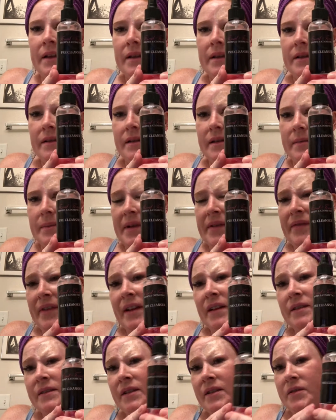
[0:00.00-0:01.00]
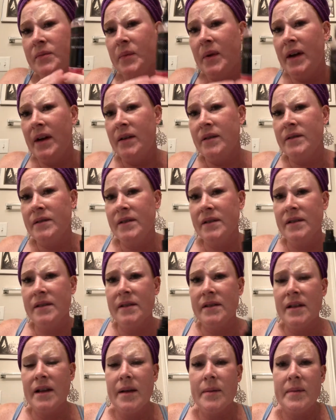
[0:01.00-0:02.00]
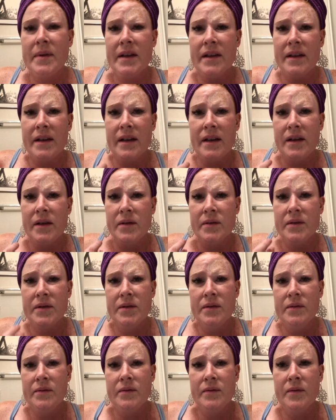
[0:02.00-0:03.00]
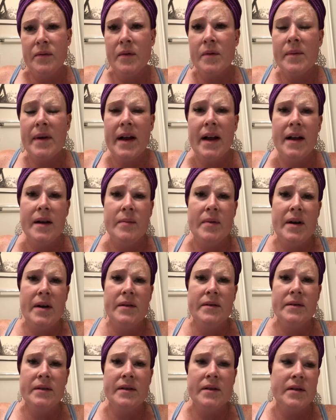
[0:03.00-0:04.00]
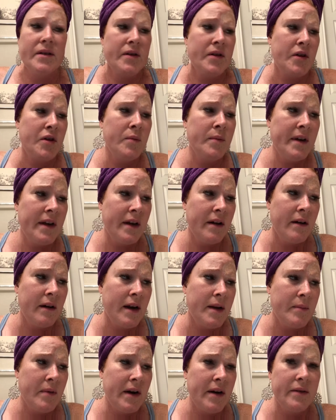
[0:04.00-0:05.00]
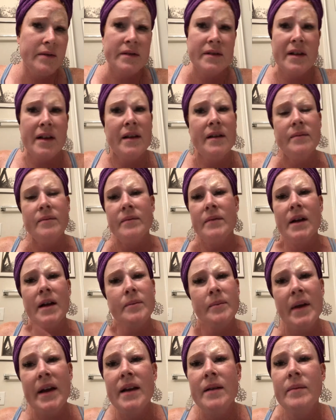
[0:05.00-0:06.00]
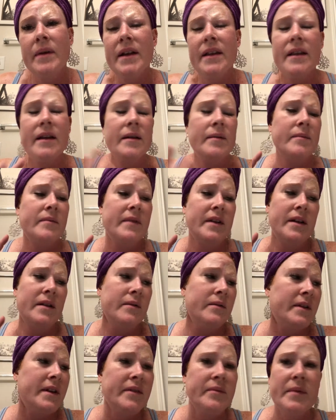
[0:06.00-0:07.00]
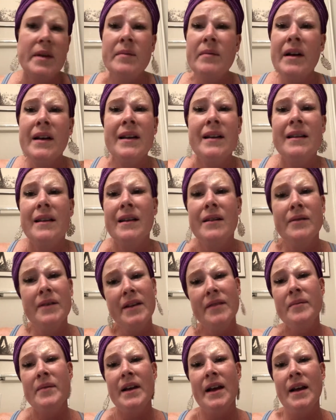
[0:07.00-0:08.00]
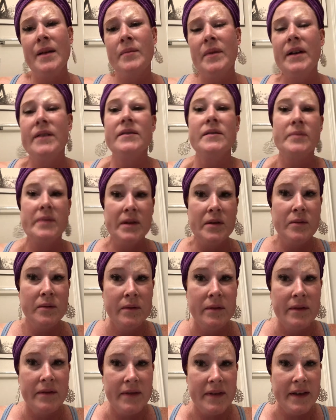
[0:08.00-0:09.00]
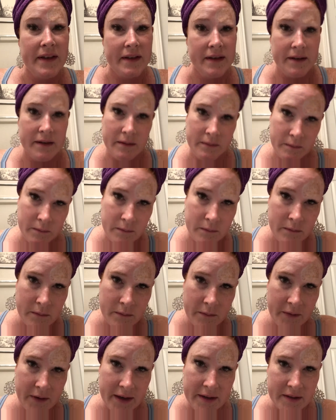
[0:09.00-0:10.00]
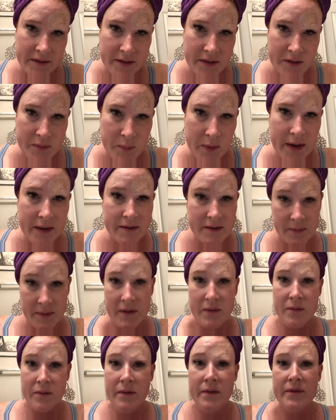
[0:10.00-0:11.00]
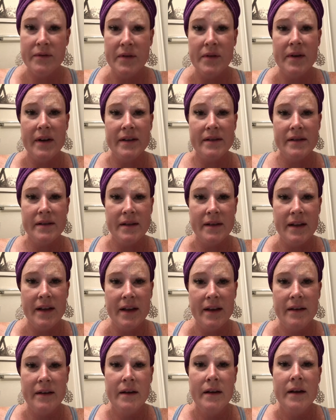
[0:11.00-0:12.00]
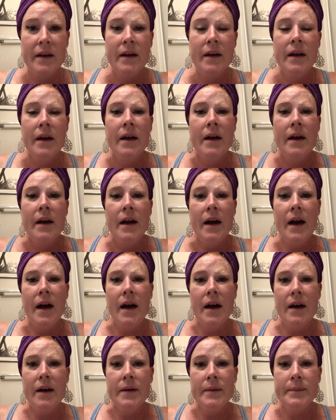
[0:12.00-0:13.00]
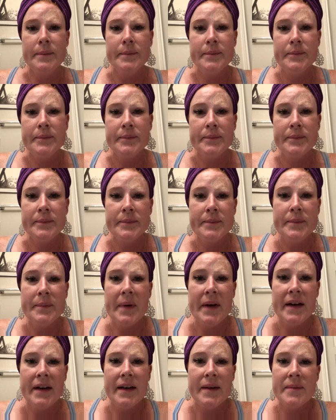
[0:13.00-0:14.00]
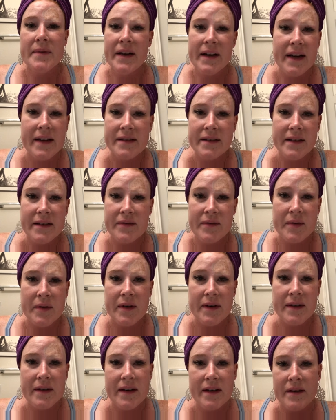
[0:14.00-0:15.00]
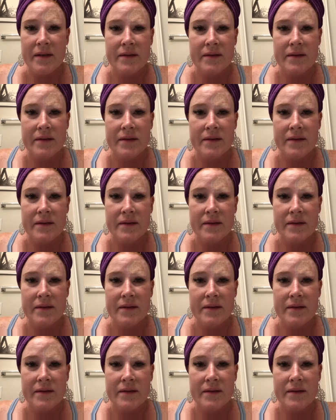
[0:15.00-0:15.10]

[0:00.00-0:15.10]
This is by Final Touch Brows. This is the company that I go to for my eyebrows. They're human hair eyebrows. I am not paid by them. They don't give me money. They don't give me eyebrows. It'd be cool if they did. Final Touch Brows, it'd be cool if you guys did that. But I'm not asking for it.